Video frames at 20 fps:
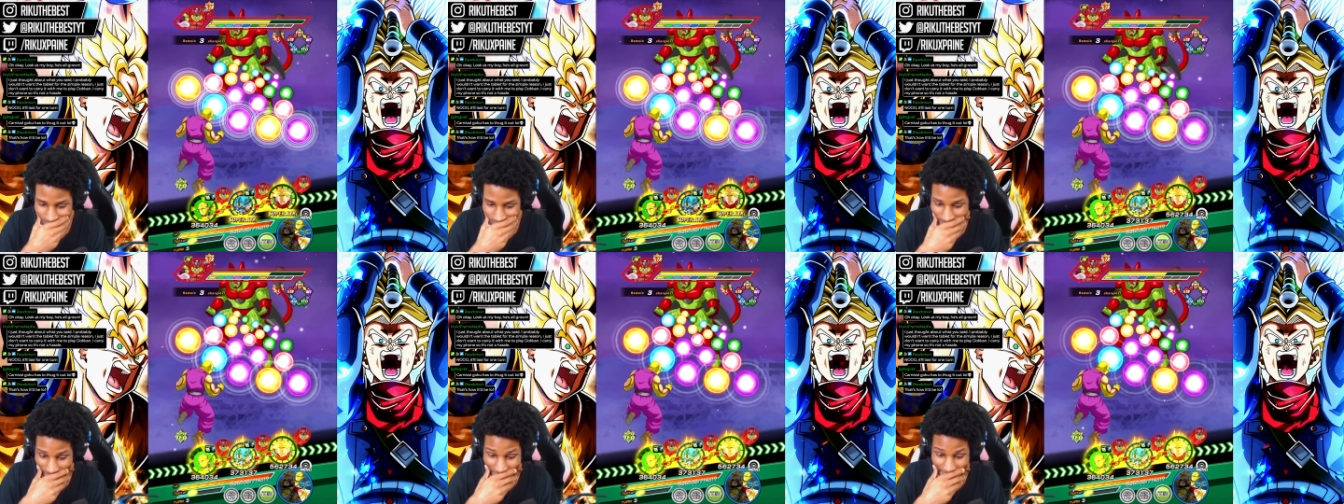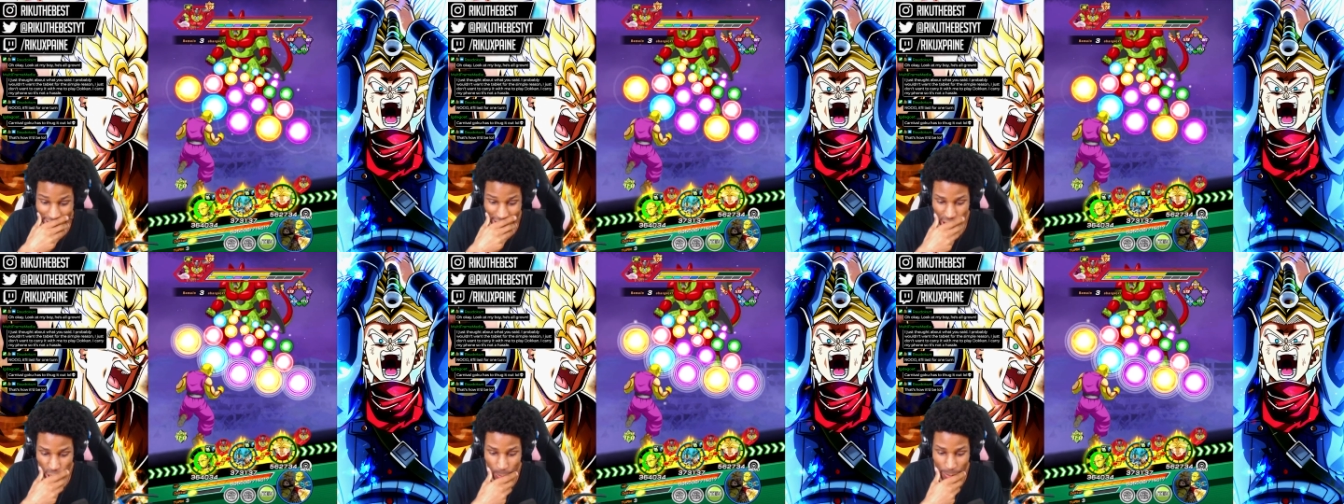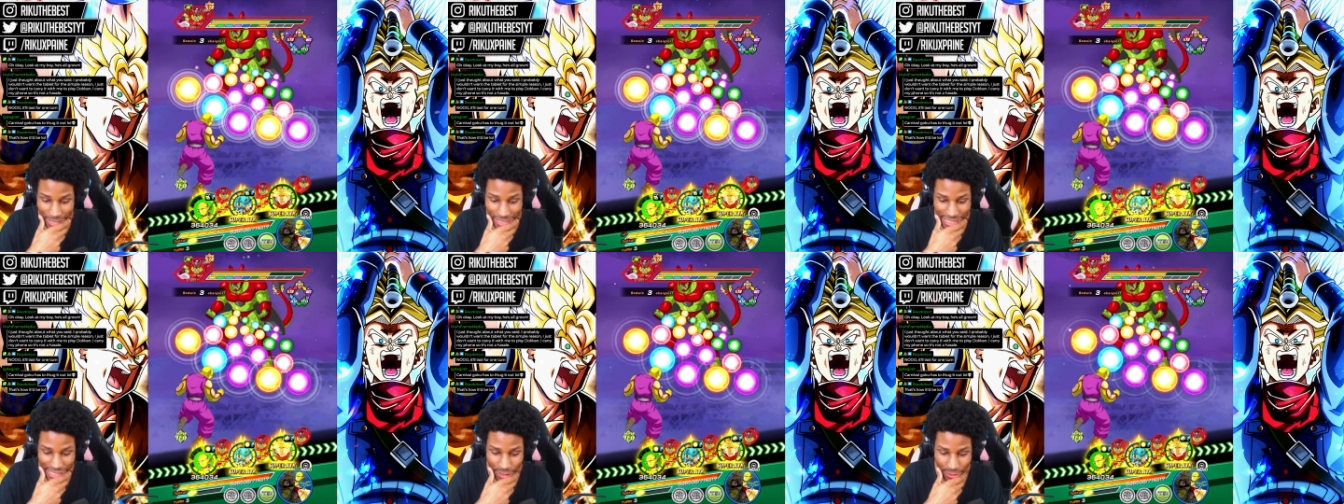I just hope
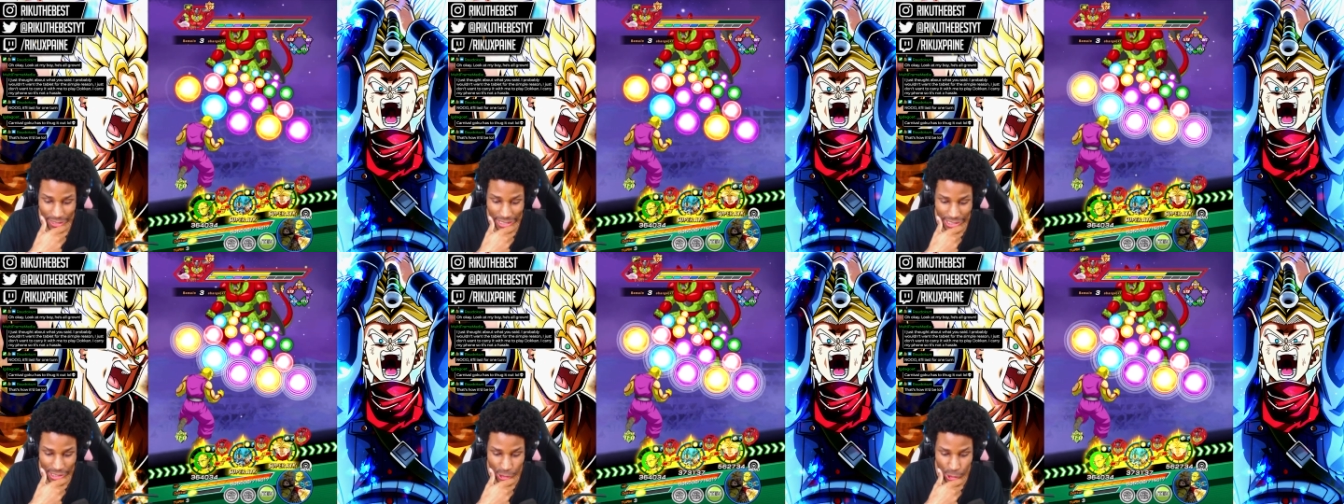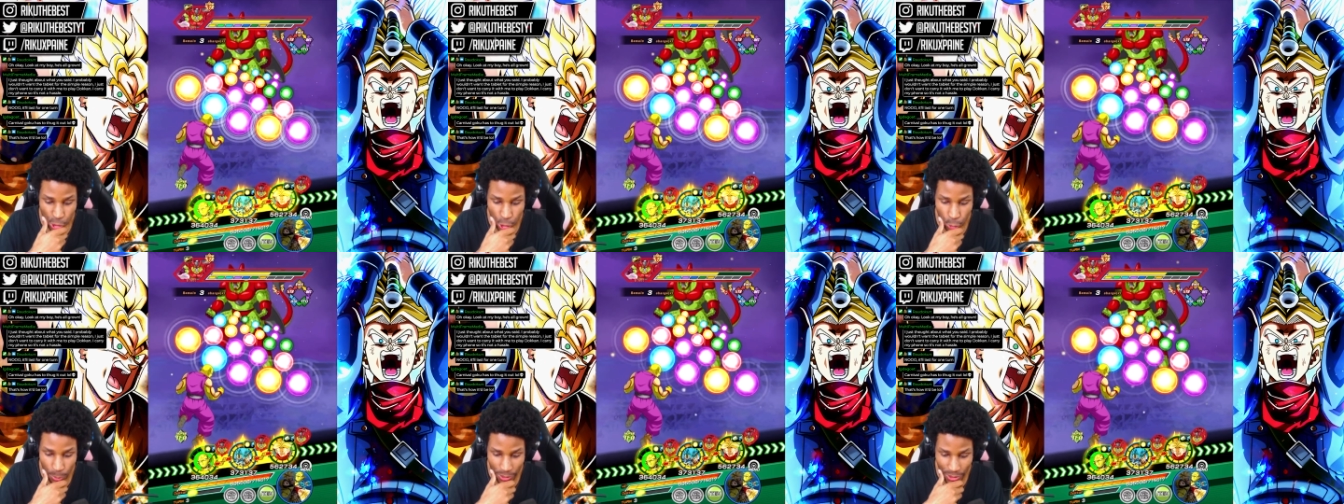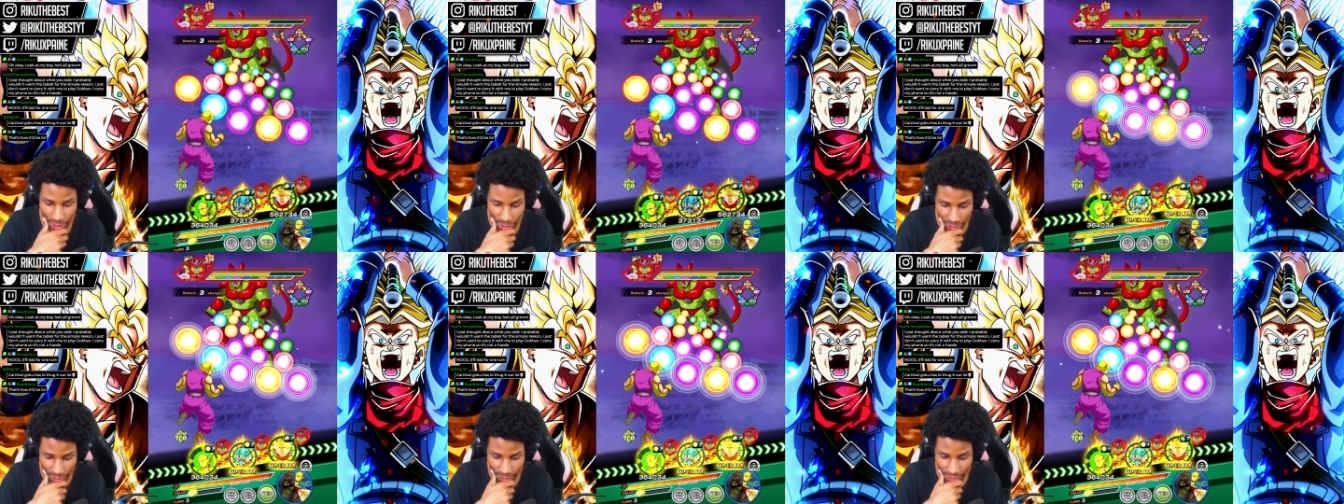he still doesn't super
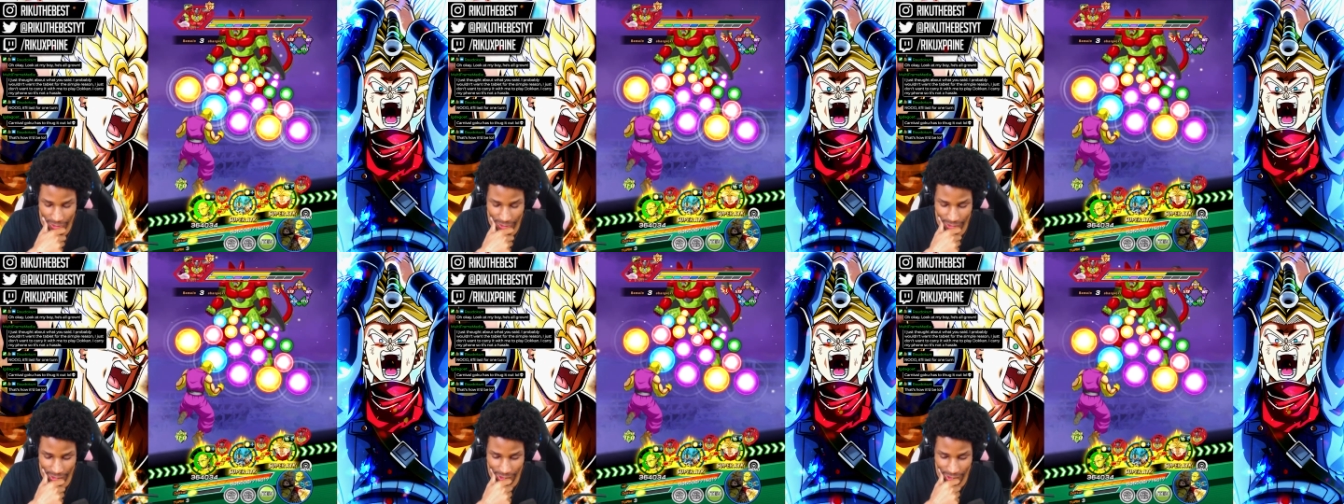there.